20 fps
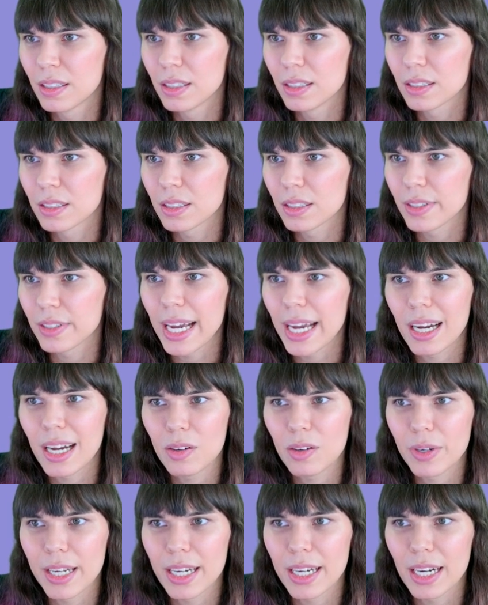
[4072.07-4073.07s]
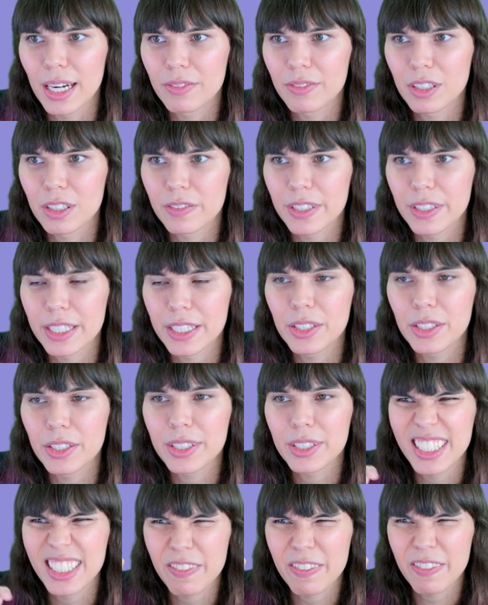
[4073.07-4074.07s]
So now when I hover over it, you can
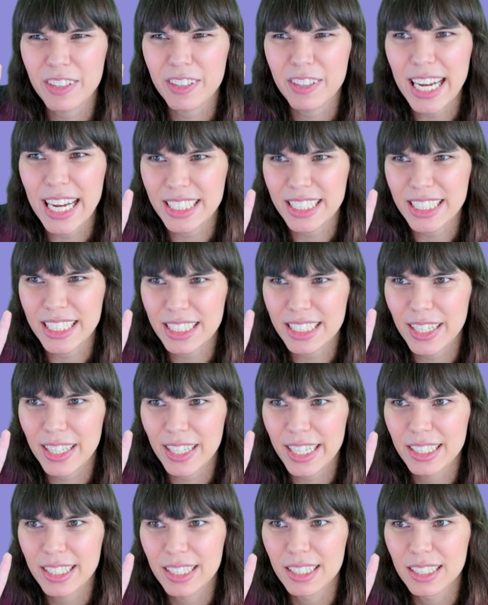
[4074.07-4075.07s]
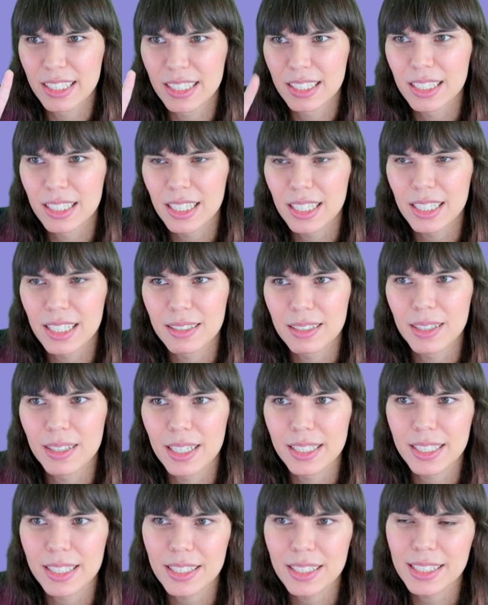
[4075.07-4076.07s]
see it flashes, right?
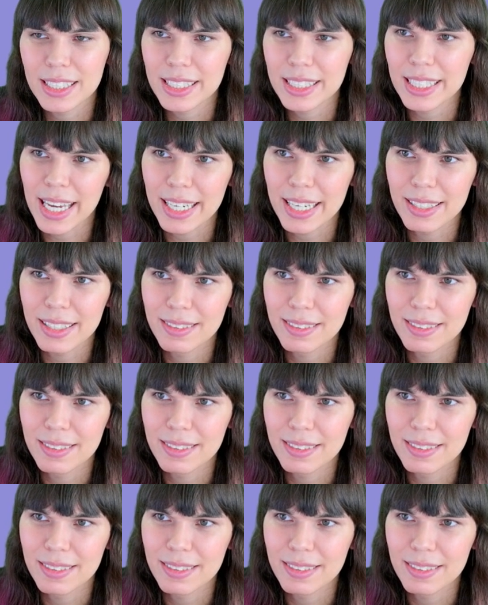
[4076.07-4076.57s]
Until it's dead.